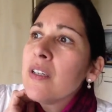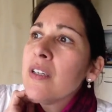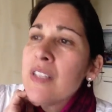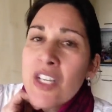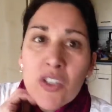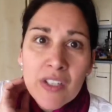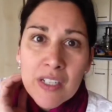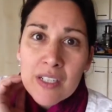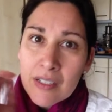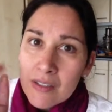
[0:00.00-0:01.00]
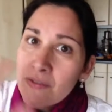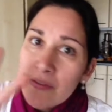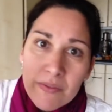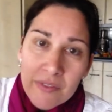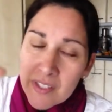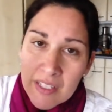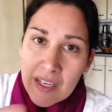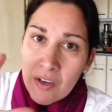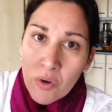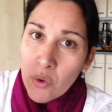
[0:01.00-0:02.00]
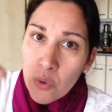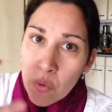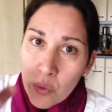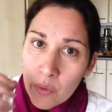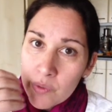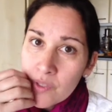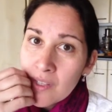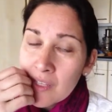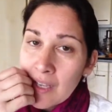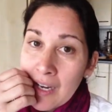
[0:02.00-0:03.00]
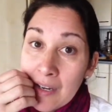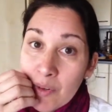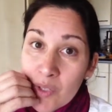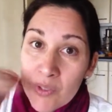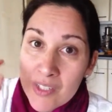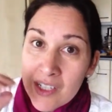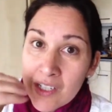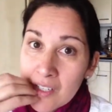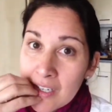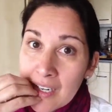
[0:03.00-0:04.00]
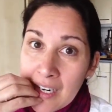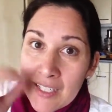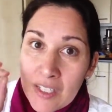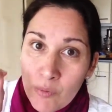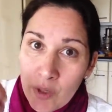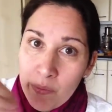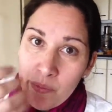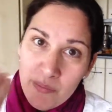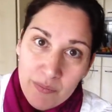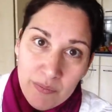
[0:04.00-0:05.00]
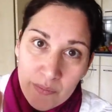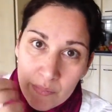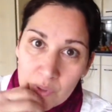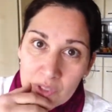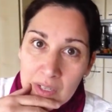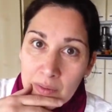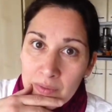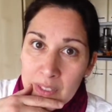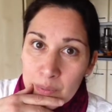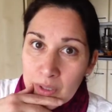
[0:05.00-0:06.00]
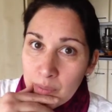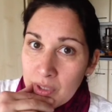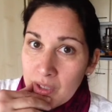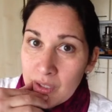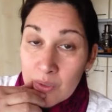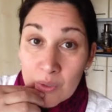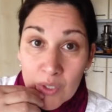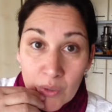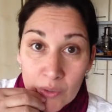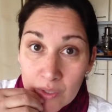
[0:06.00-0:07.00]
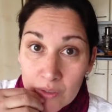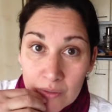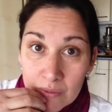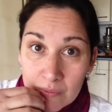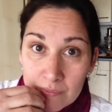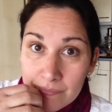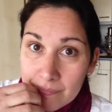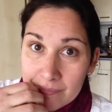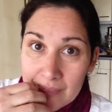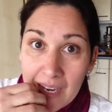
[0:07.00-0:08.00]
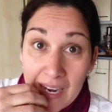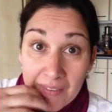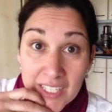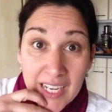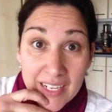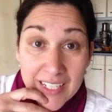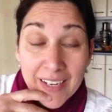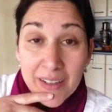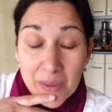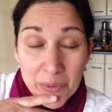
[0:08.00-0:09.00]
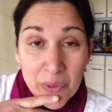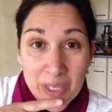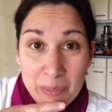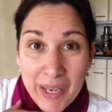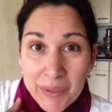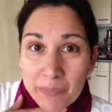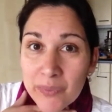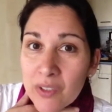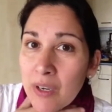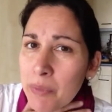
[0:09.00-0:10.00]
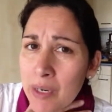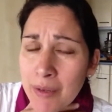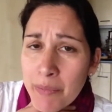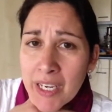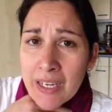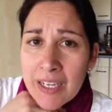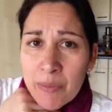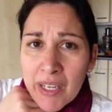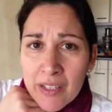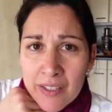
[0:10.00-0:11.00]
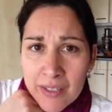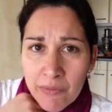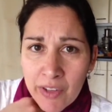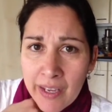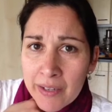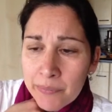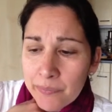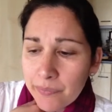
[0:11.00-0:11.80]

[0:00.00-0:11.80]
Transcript: it's interesting to see who. So anyone who's digitally connected will usually have a Facebook, but those who don't, I have to contact them through email. So I'm going to make an email list up for that.